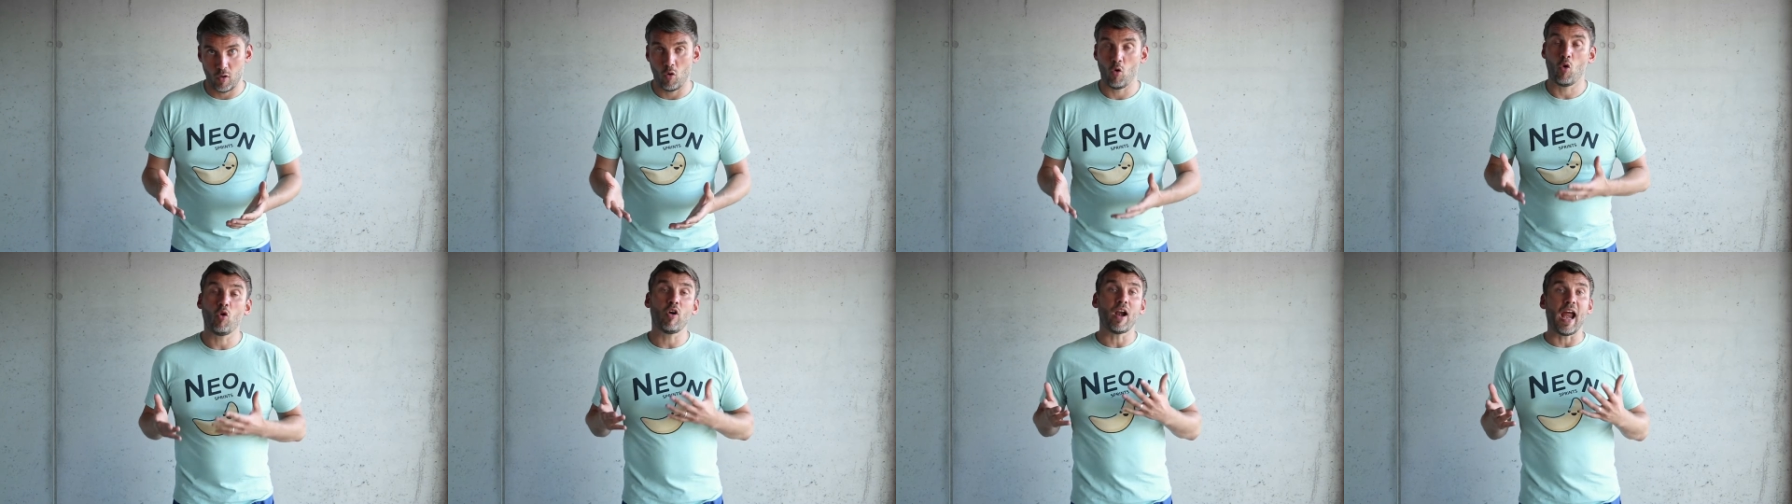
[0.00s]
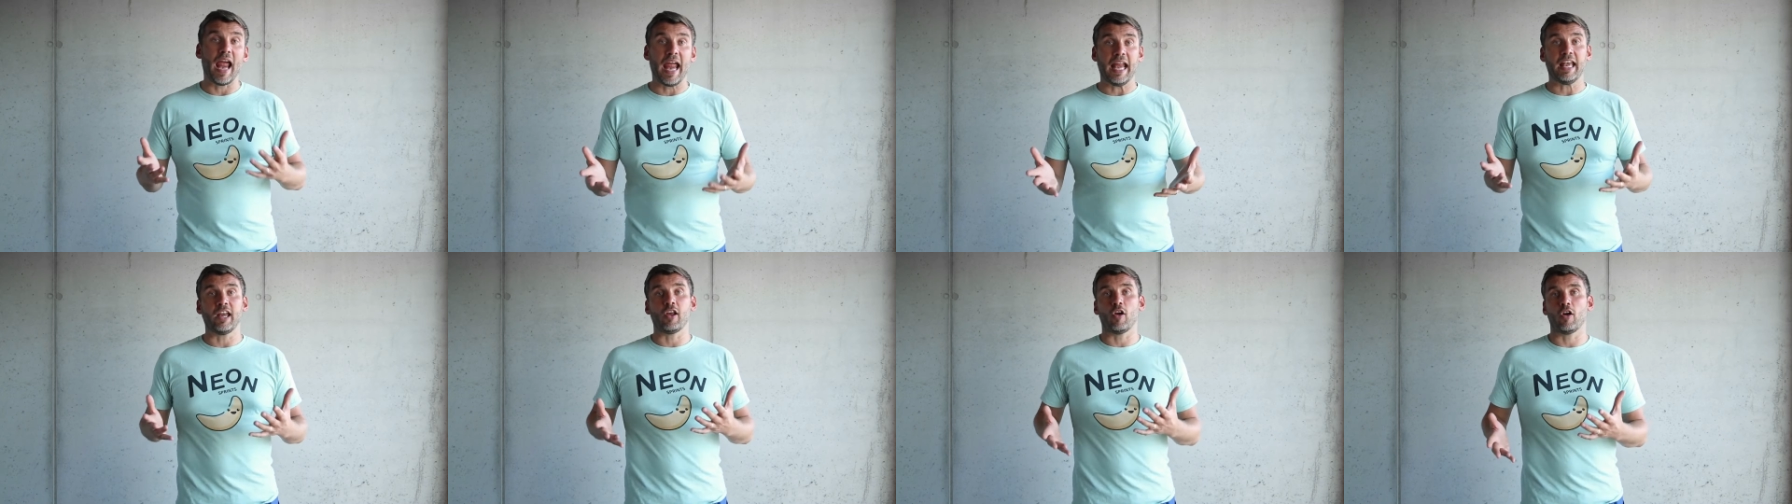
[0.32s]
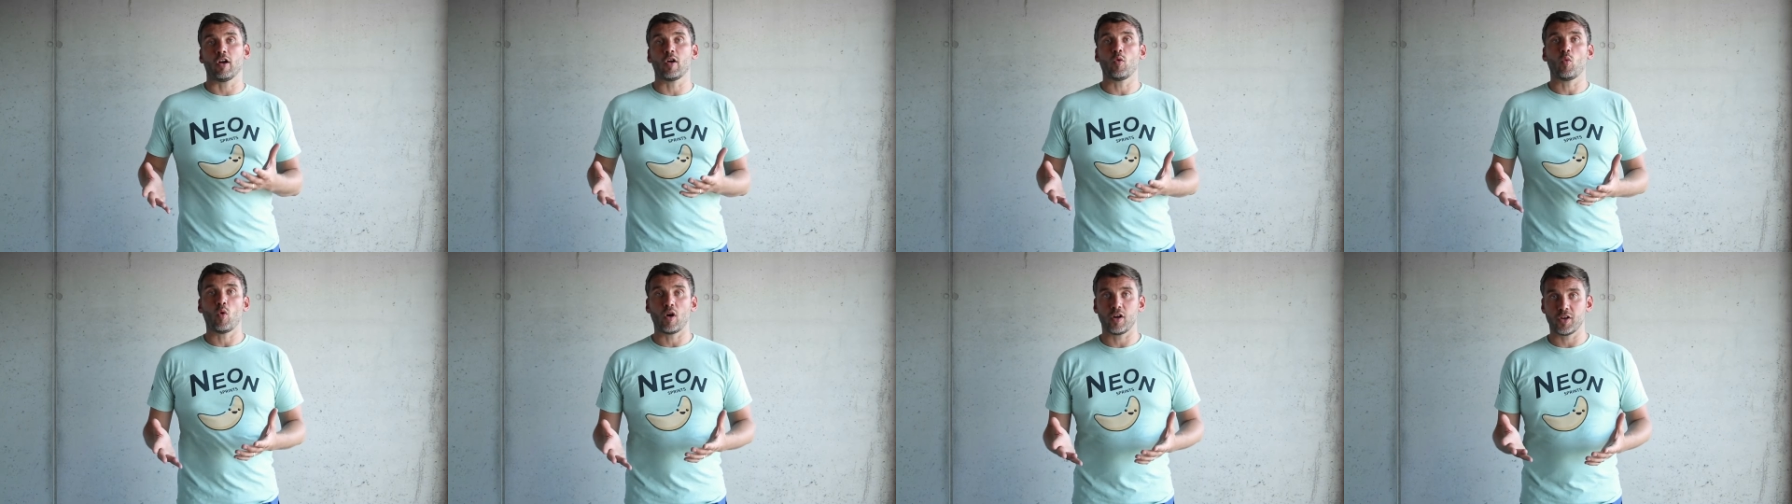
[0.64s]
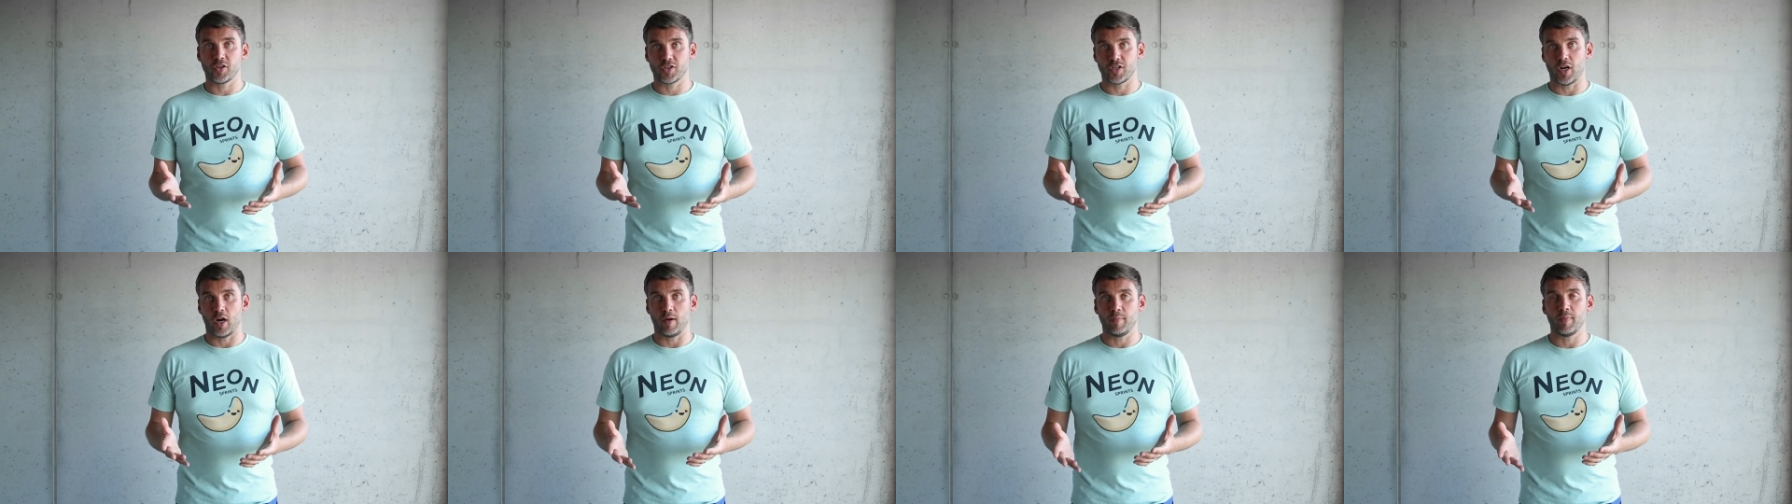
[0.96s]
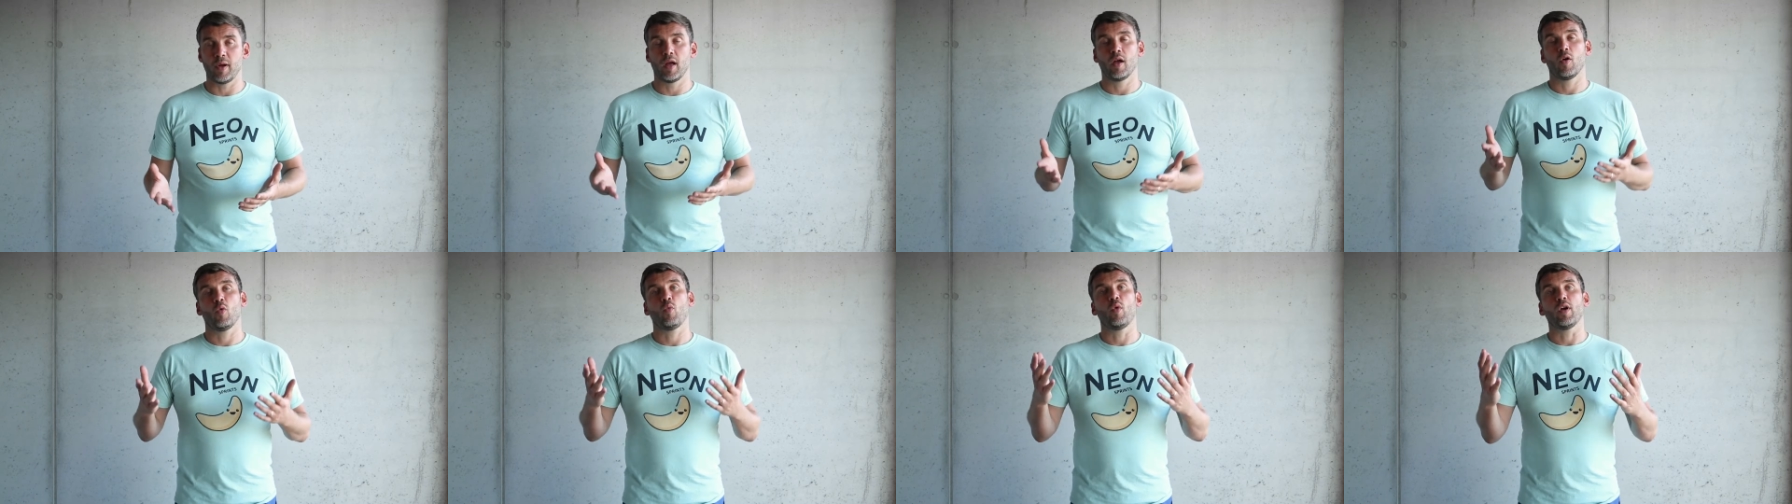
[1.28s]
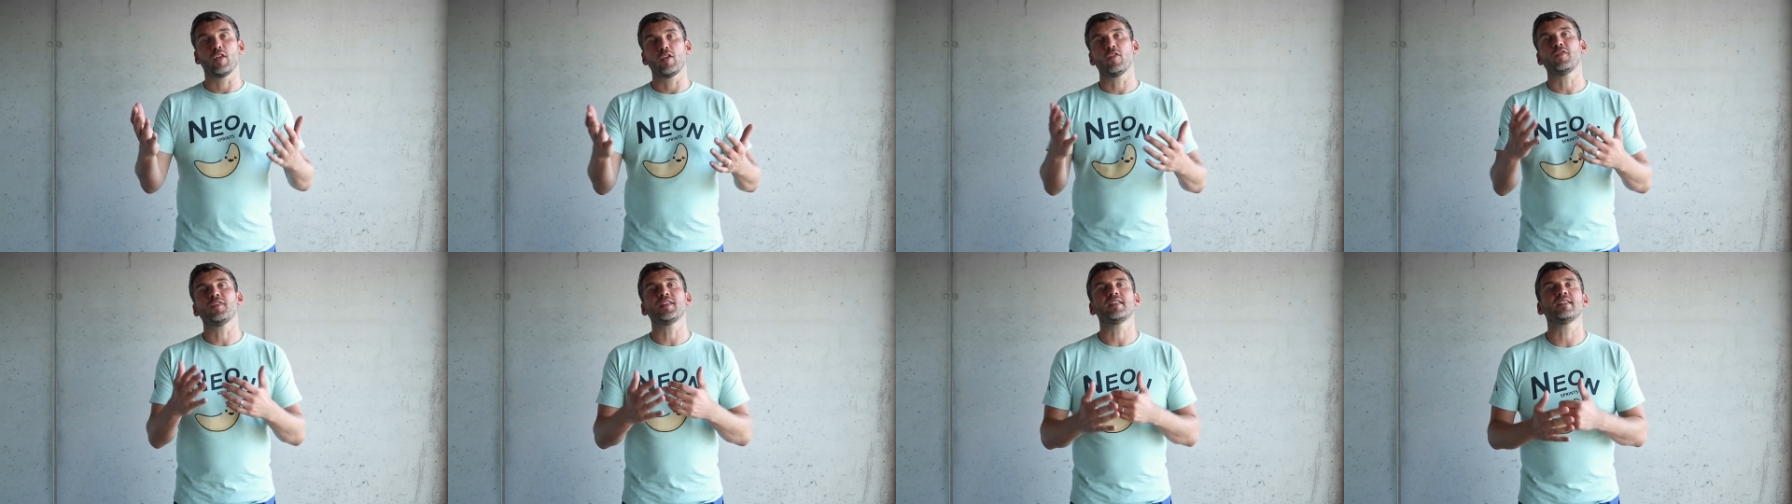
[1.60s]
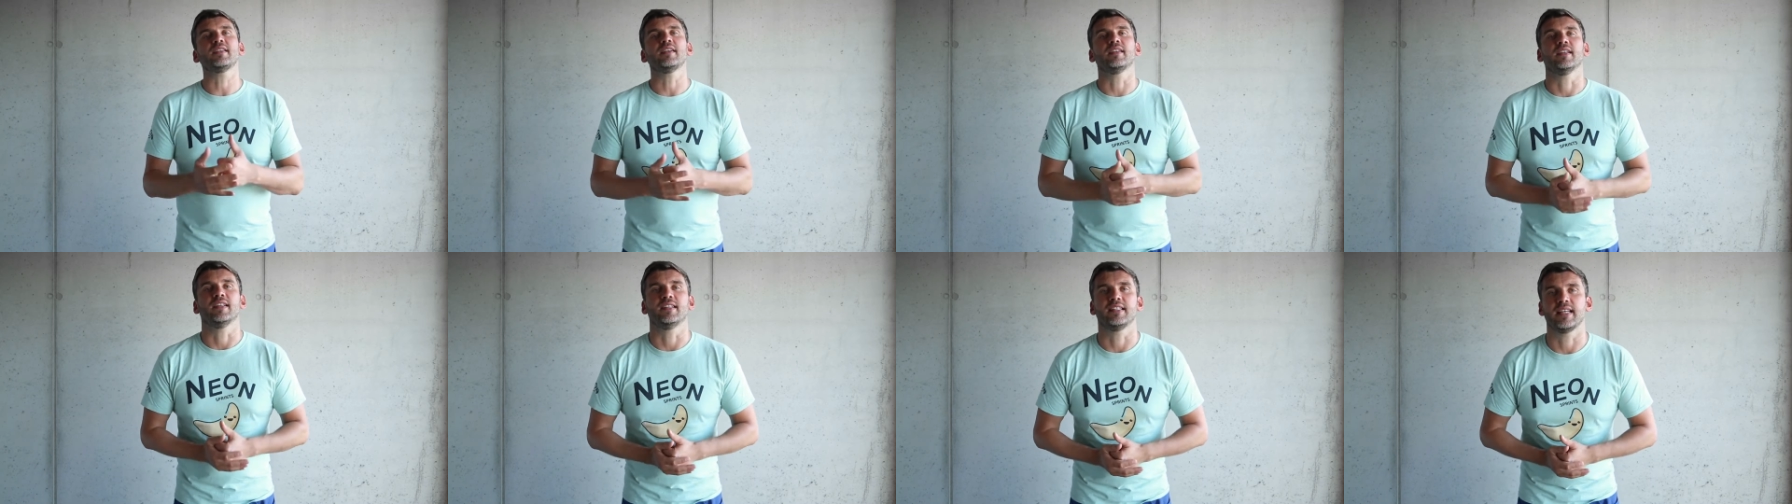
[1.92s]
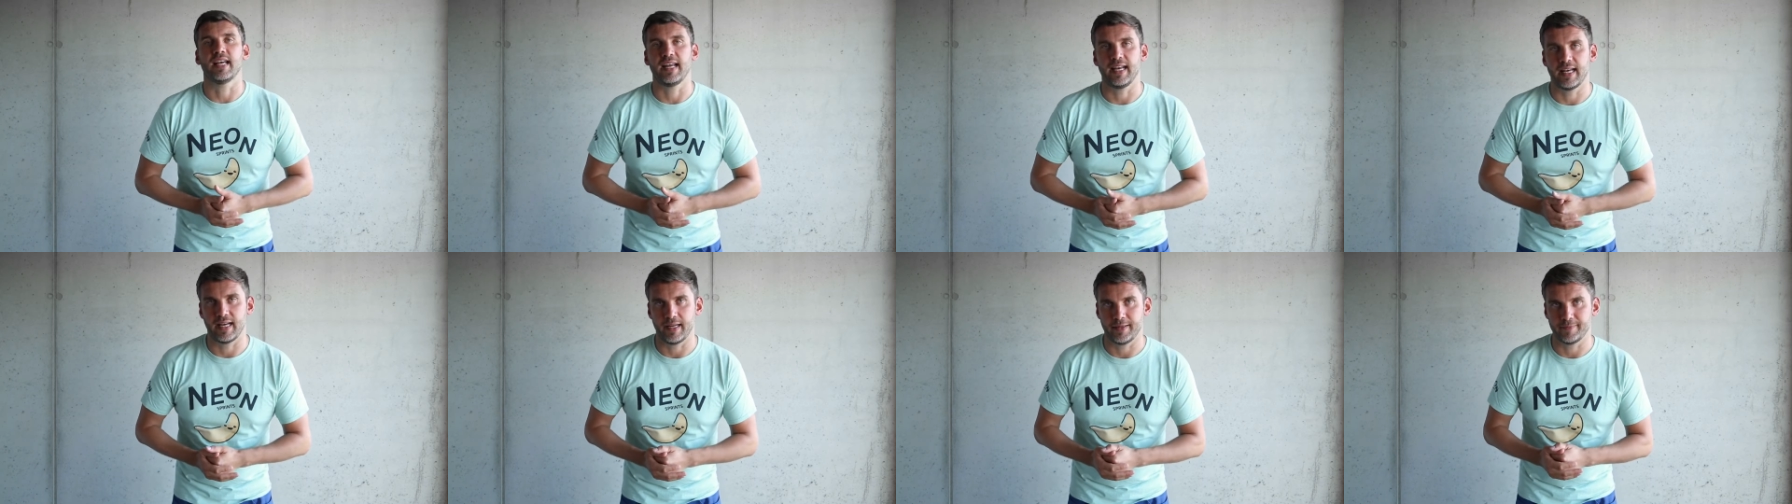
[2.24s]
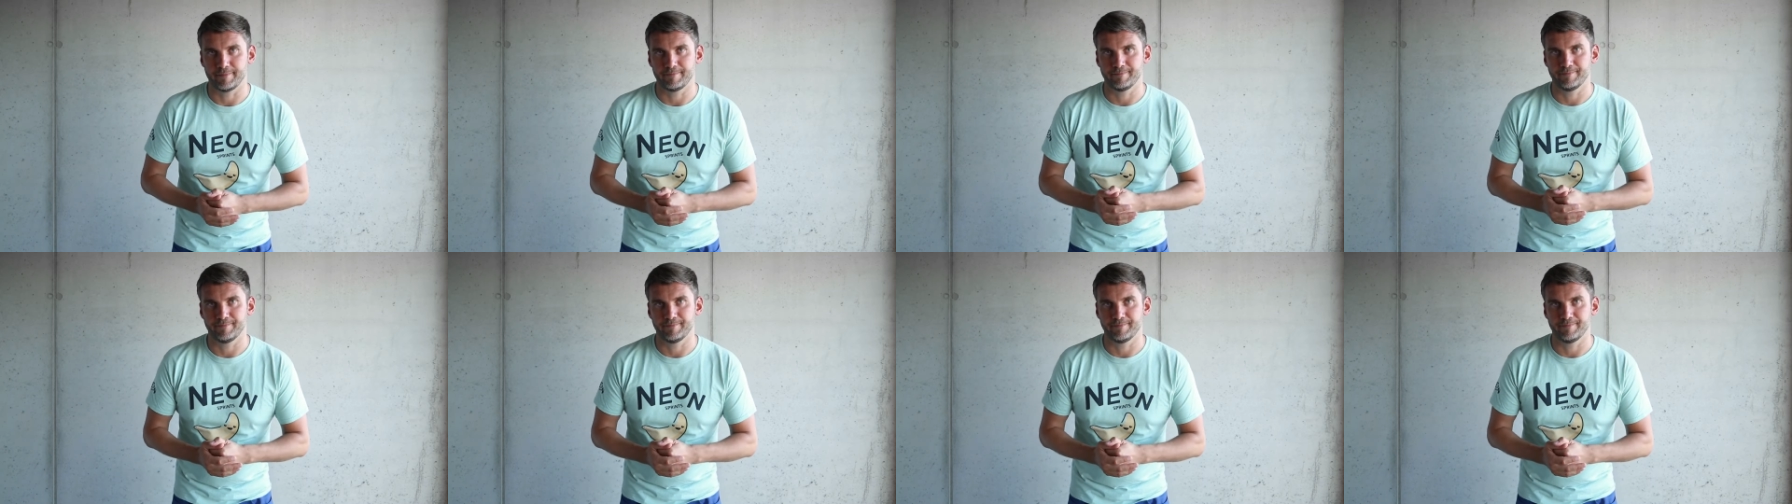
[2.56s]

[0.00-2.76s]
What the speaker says: or any other workshop when you facilitate it.